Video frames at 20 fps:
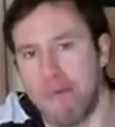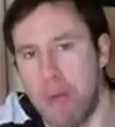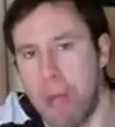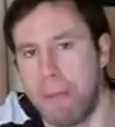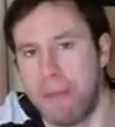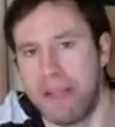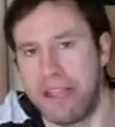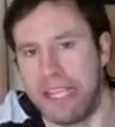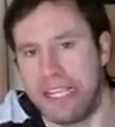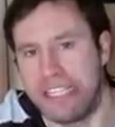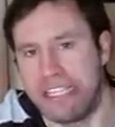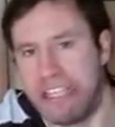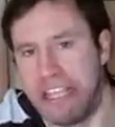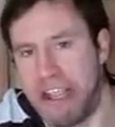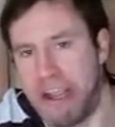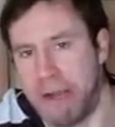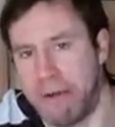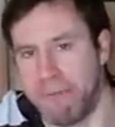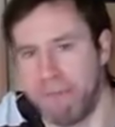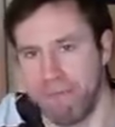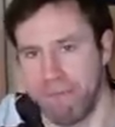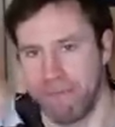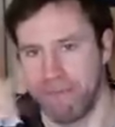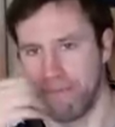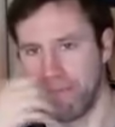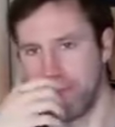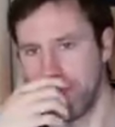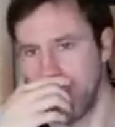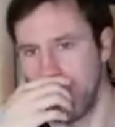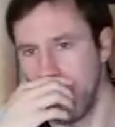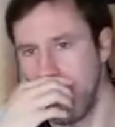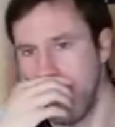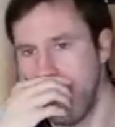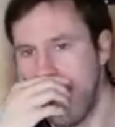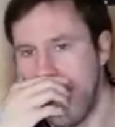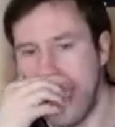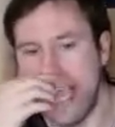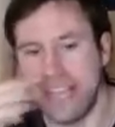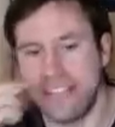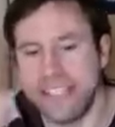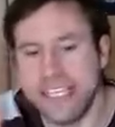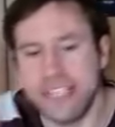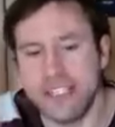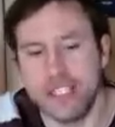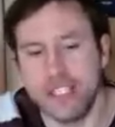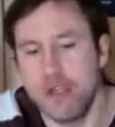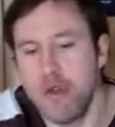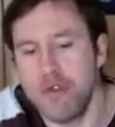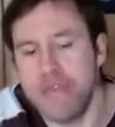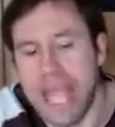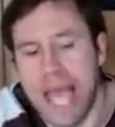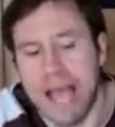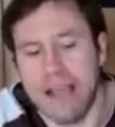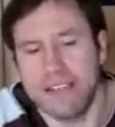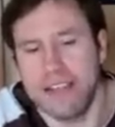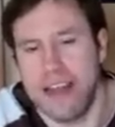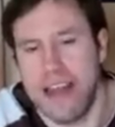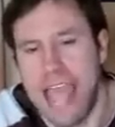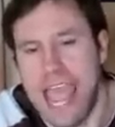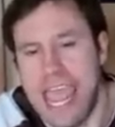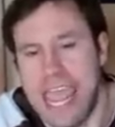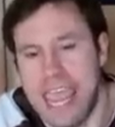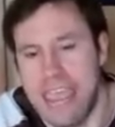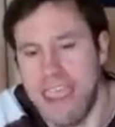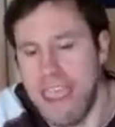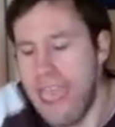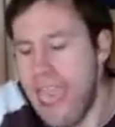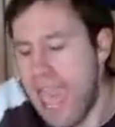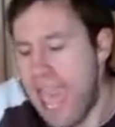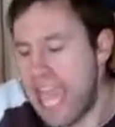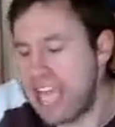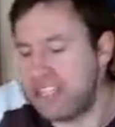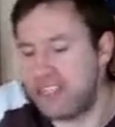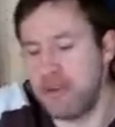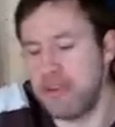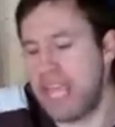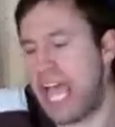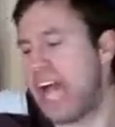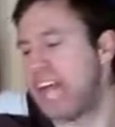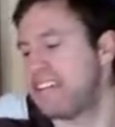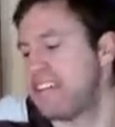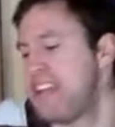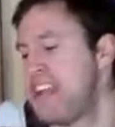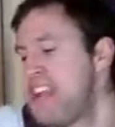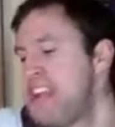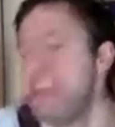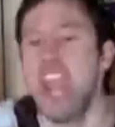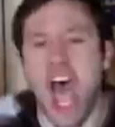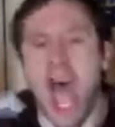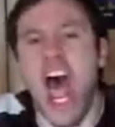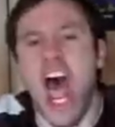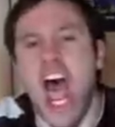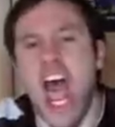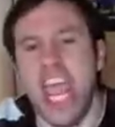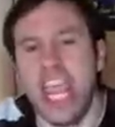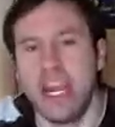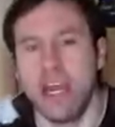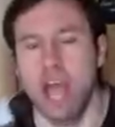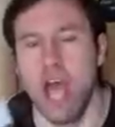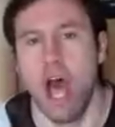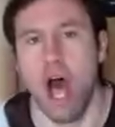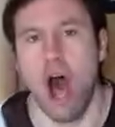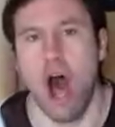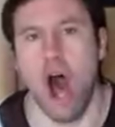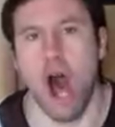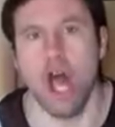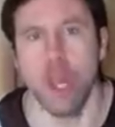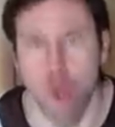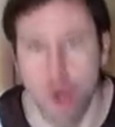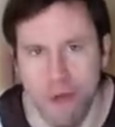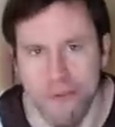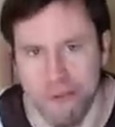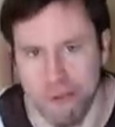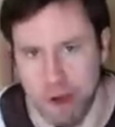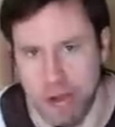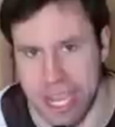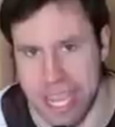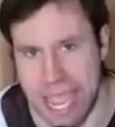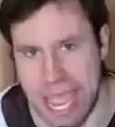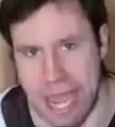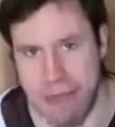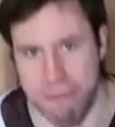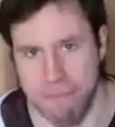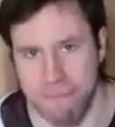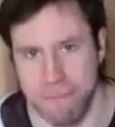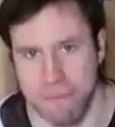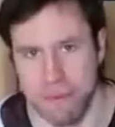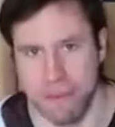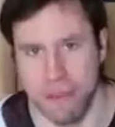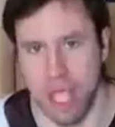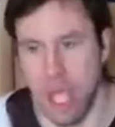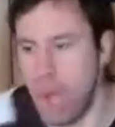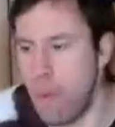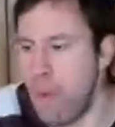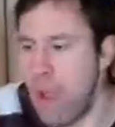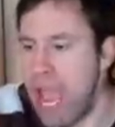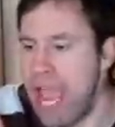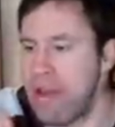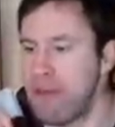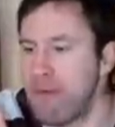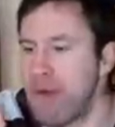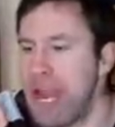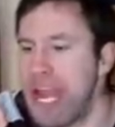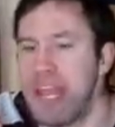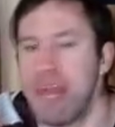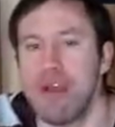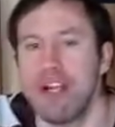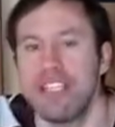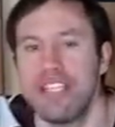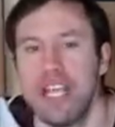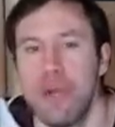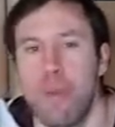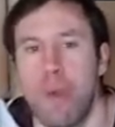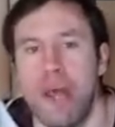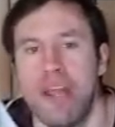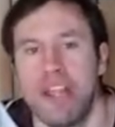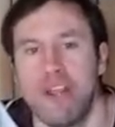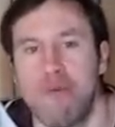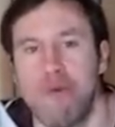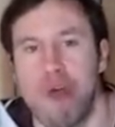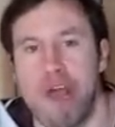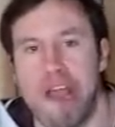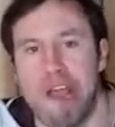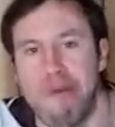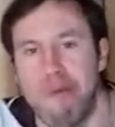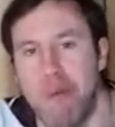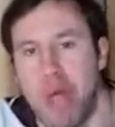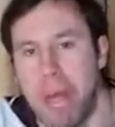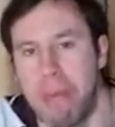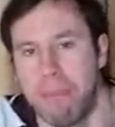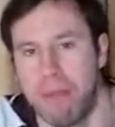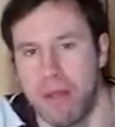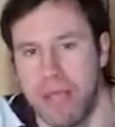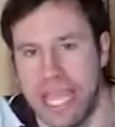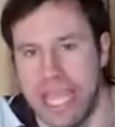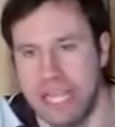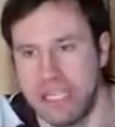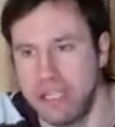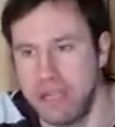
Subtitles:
Rumble this year? Is this 2008 and 2009 all over again? When Randy Orton won the Royal Rumble in